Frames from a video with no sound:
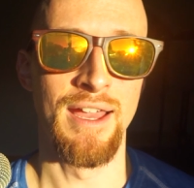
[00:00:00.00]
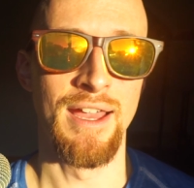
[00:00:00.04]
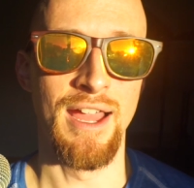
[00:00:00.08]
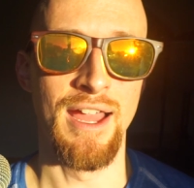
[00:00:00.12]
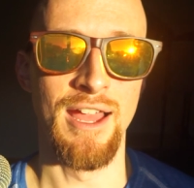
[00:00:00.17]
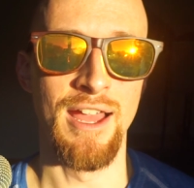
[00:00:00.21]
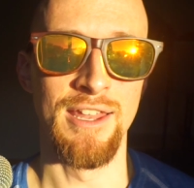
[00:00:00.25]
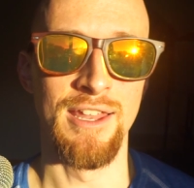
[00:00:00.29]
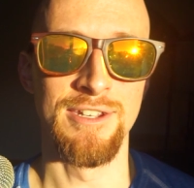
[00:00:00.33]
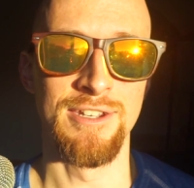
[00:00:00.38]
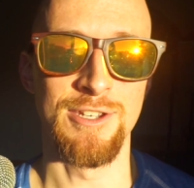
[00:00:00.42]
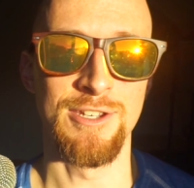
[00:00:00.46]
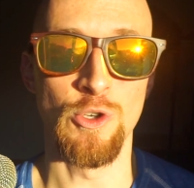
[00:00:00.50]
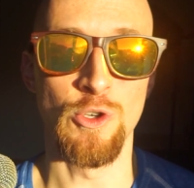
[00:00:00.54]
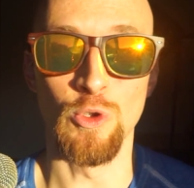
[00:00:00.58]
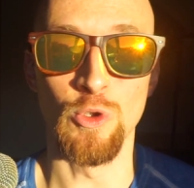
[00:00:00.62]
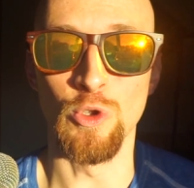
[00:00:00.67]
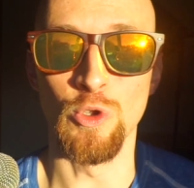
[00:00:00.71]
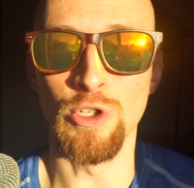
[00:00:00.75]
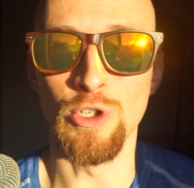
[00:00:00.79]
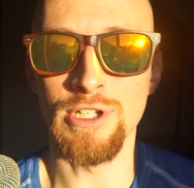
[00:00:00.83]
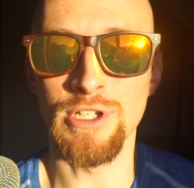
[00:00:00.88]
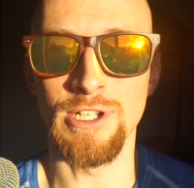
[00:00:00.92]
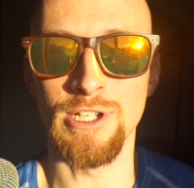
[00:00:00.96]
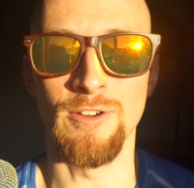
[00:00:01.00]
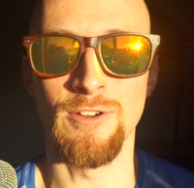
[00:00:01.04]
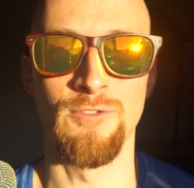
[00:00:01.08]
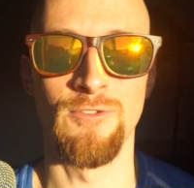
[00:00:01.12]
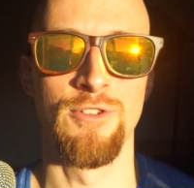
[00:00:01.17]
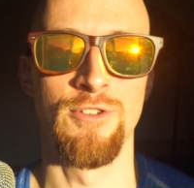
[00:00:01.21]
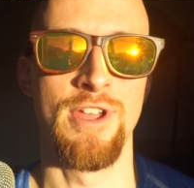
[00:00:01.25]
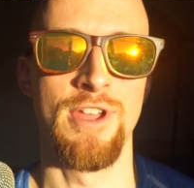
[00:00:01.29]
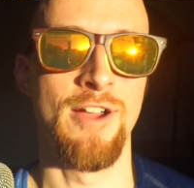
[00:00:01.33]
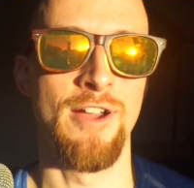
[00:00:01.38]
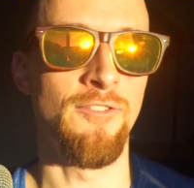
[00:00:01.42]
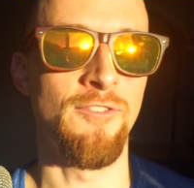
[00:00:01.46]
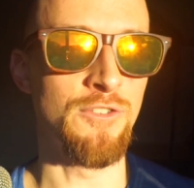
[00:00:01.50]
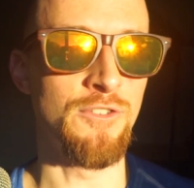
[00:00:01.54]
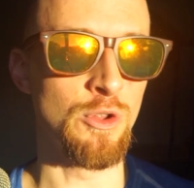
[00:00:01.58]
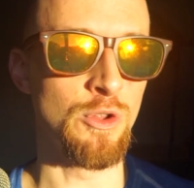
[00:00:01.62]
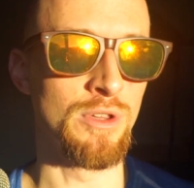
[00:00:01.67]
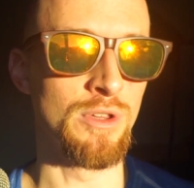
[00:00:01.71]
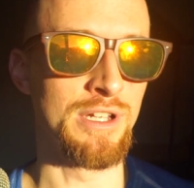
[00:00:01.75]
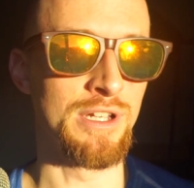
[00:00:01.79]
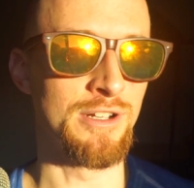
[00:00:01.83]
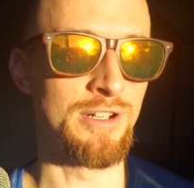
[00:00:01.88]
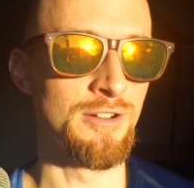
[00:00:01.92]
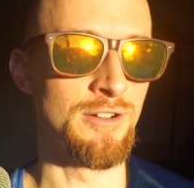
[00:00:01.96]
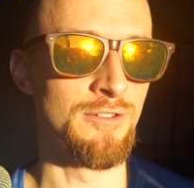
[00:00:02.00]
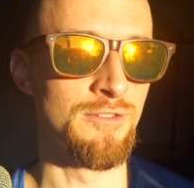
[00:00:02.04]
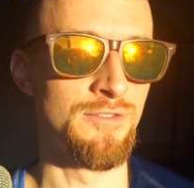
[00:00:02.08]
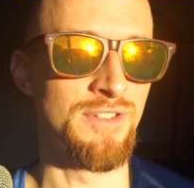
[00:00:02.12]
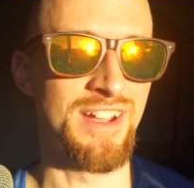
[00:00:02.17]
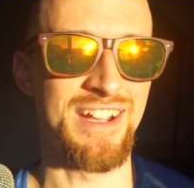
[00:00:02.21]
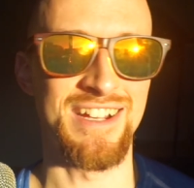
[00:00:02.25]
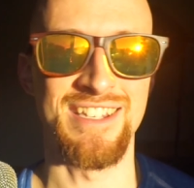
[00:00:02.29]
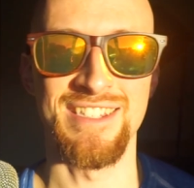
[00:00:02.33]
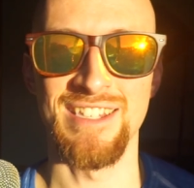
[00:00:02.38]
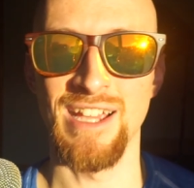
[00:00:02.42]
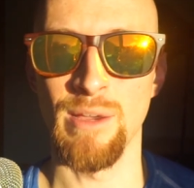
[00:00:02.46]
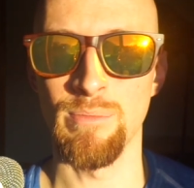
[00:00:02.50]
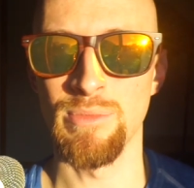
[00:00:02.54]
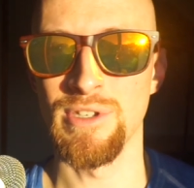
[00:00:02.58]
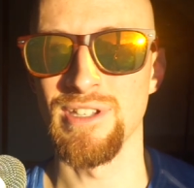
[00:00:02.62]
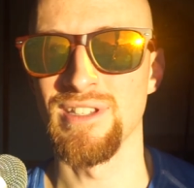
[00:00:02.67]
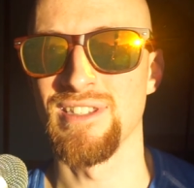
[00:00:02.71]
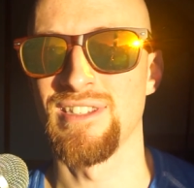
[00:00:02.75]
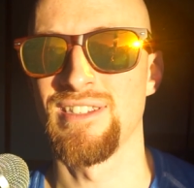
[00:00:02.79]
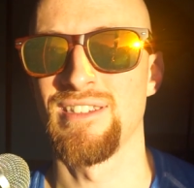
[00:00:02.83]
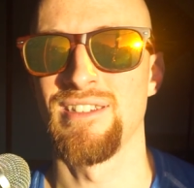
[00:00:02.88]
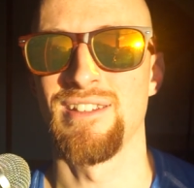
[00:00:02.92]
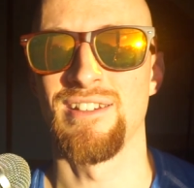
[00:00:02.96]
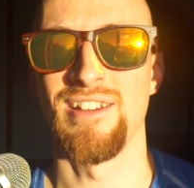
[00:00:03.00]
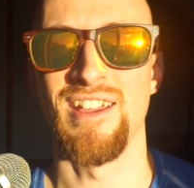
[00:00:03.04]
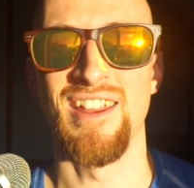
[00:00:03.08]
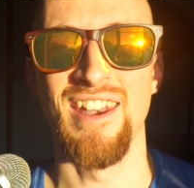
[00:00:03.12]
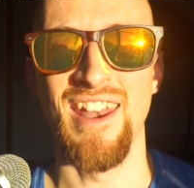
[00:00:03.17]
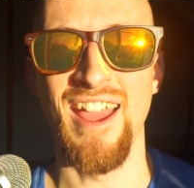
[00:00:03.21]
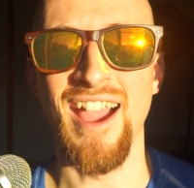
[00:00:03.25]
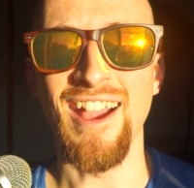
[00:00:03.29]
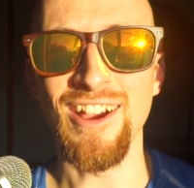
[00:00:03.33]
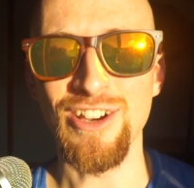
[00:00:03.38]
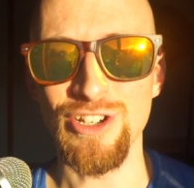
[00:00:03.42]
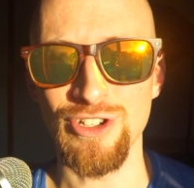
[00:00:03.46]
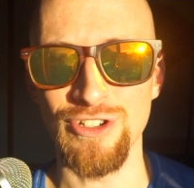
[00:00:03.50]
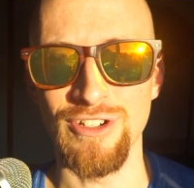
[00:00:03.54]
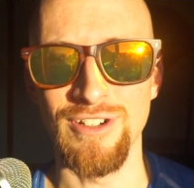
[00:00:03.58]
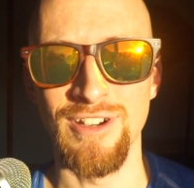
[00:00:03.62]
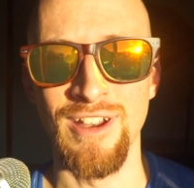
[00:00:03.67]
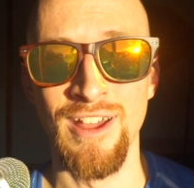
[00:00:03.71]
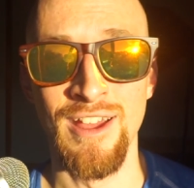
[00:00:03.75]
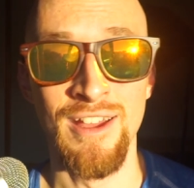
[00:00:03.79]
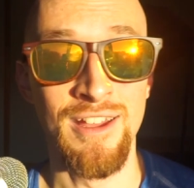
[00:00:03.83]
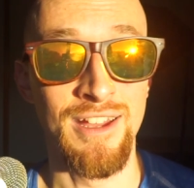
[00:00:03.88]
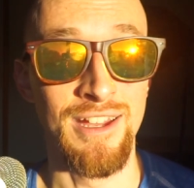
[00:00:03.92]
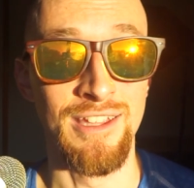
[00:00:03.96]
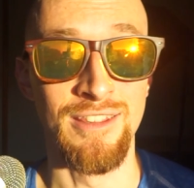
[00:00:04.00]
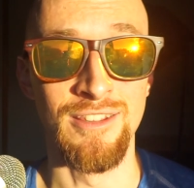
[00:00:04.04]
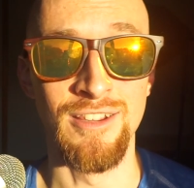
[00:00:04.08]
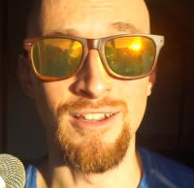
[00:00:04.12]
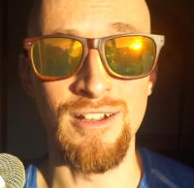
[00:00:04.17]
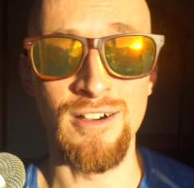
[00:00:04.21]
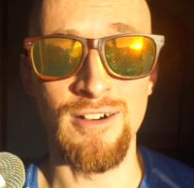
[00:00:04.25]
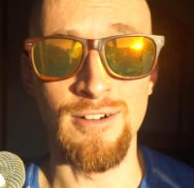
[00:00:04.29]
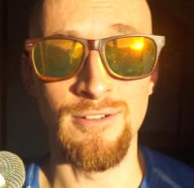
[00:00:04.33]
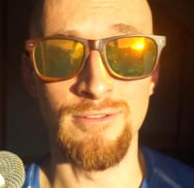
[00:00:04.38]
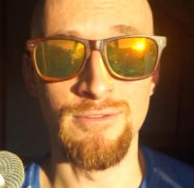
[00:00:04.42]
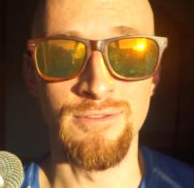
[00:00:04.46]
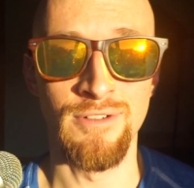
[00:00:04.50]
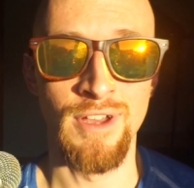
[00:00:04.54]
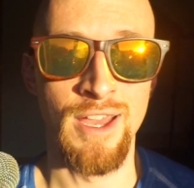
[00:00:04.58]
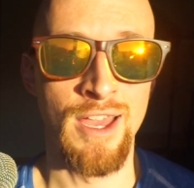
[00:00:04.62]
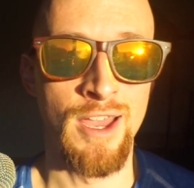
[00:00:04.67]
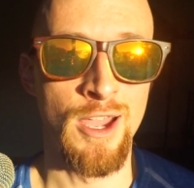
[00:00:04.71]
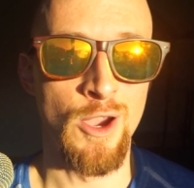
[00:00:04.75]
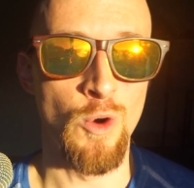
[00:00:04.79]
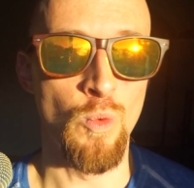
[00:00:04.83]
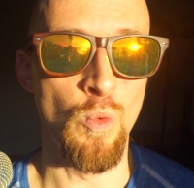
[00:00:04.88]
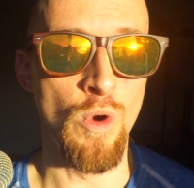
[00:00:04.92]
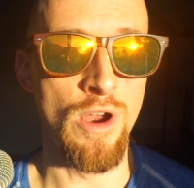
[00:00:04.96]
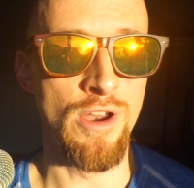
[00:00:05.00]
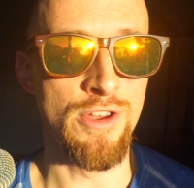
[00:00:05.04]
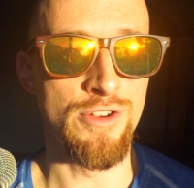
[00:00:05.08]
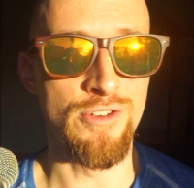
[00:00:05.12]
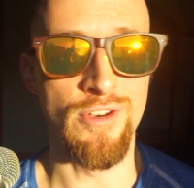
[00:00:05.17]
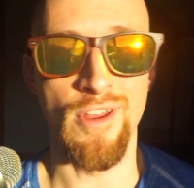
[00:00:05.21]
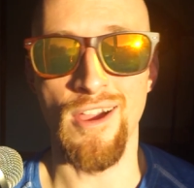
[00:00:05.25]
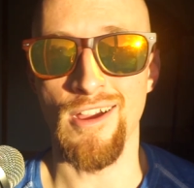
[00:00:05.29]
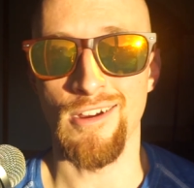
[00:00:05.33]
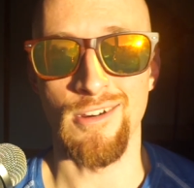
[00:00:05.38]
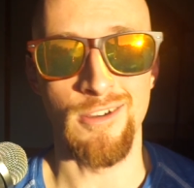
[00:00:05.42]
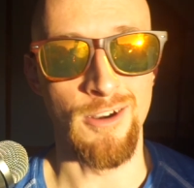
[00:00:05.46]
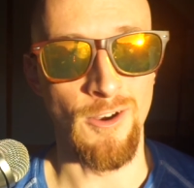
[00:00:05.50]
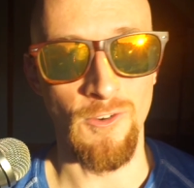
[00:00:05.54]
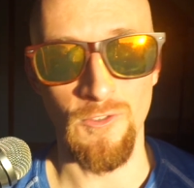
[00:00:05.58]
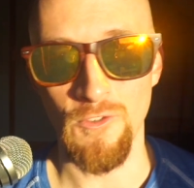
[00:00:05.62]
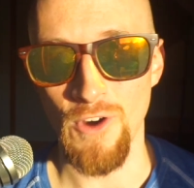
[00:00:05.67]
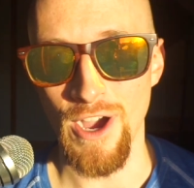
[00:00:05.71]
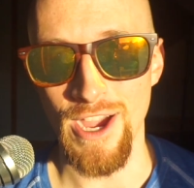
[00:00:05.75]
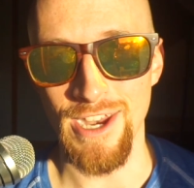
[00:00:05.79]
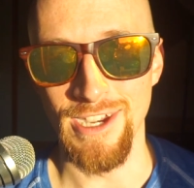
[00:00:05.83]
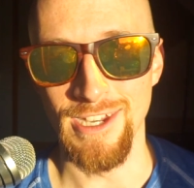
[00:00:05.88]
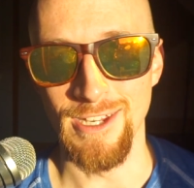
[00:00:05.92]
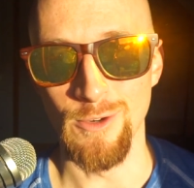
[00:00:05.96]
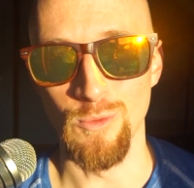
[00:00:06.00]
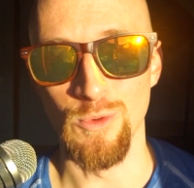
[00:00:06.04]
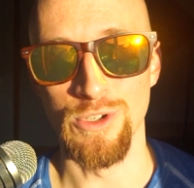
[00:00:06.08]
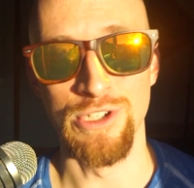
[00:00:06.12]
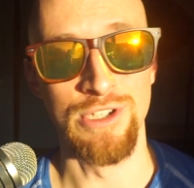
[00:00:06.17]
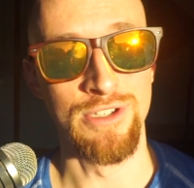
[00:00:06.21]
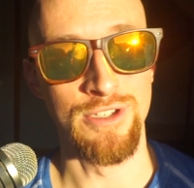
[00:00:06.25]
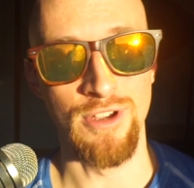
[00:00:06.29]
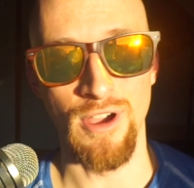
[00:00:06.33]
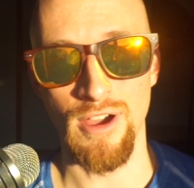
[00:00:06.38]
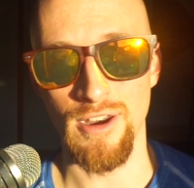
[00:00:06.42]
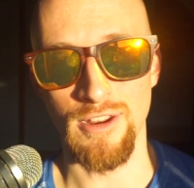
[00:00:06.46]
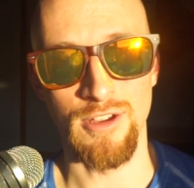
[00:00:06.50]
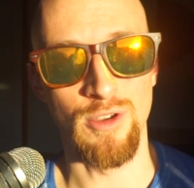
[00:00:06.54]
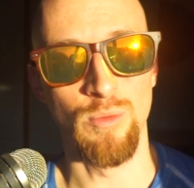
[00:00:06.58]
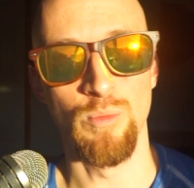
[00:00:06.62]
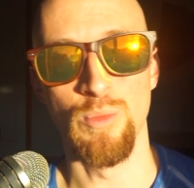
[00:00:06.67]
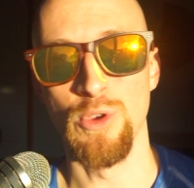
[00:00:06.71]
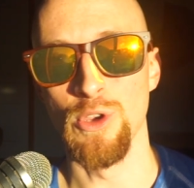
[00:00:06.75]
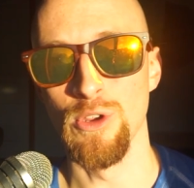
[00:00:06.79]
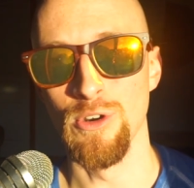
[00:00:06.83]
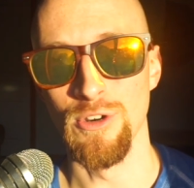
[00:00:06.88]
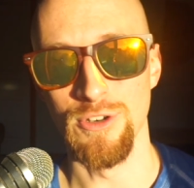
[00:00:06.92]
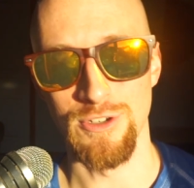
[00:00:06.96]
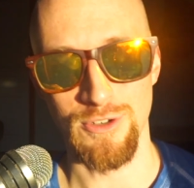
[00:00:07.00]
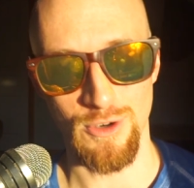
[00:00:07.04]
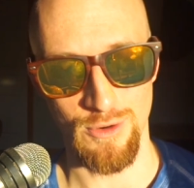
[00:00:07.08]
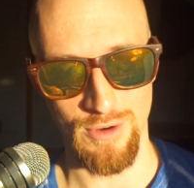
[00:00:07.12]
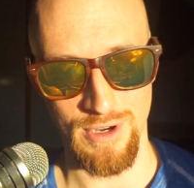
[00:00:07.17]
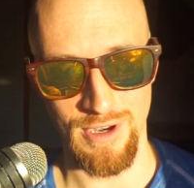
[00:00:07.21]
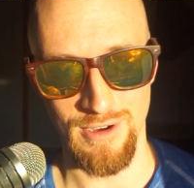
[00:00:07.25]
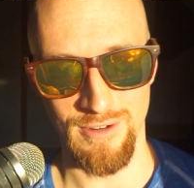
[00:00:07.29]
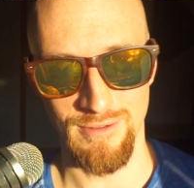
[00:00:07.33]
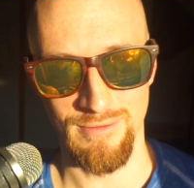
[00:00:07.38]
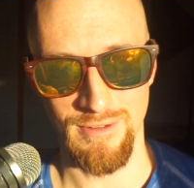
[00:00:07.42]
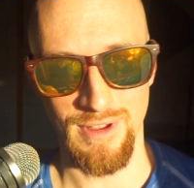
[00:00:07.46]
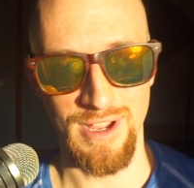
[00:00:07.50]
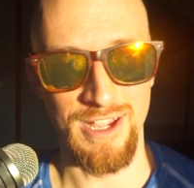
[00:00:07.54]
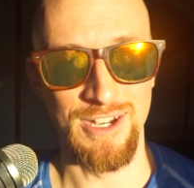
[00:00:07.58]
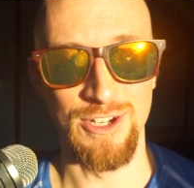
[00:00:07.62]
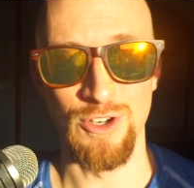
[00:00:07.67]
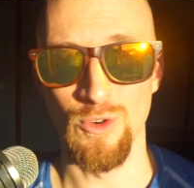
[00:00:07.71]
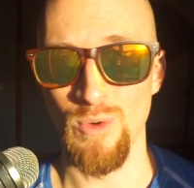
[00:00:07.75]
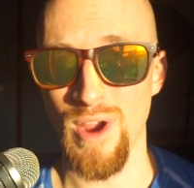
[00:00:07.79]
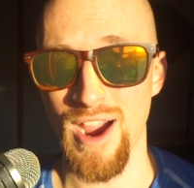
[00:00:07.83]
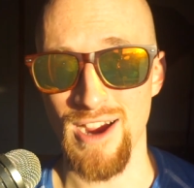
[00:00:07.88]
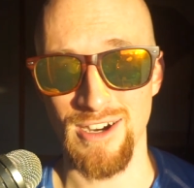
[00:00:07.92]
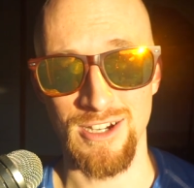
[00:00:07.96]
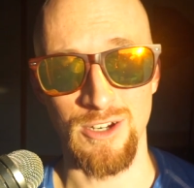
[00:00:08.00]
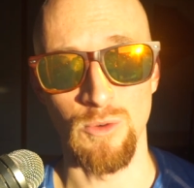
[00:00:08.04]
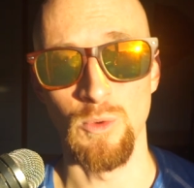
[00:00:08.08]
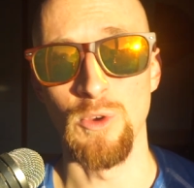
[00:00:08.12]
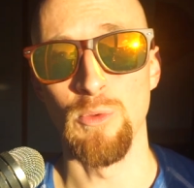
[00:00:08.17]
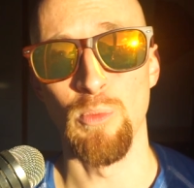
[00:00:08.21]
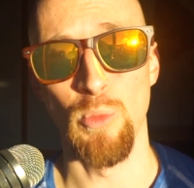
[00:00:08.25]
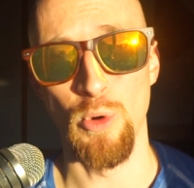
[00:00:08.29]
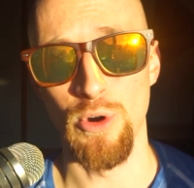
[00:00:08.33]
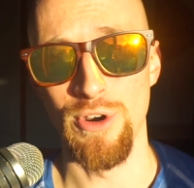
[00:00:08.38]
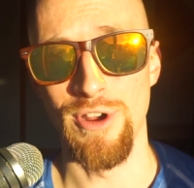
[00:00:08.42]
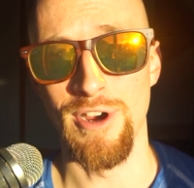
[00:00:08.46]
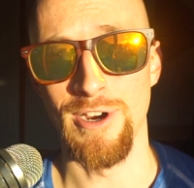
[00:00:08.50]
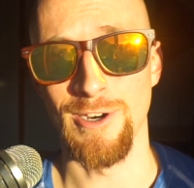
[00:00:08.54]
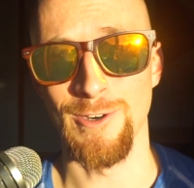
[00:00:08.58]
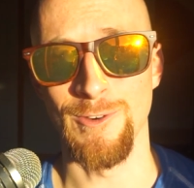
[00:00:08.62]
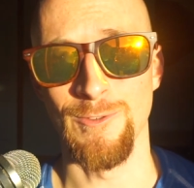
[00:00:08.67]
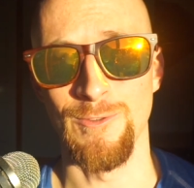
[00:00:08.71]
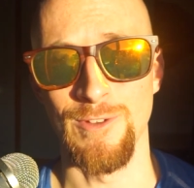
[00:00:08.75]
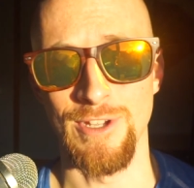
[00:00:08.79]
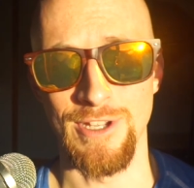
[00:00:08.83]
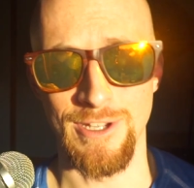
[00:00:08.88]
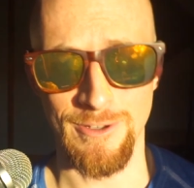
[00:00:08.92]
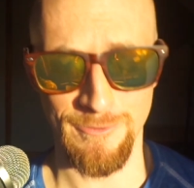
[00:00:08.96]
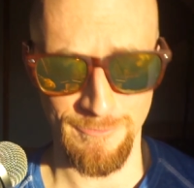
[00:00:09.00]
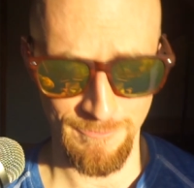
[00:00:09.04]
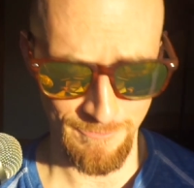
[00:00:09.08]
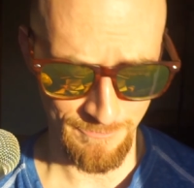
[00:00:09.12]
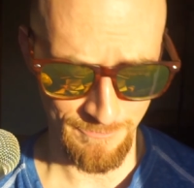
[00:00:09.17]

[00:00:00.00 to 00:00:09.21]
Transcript: and you're looking for that feeling of acceptance and connection and love where you're not going to find it, which is on a computer screen interacting with pornography.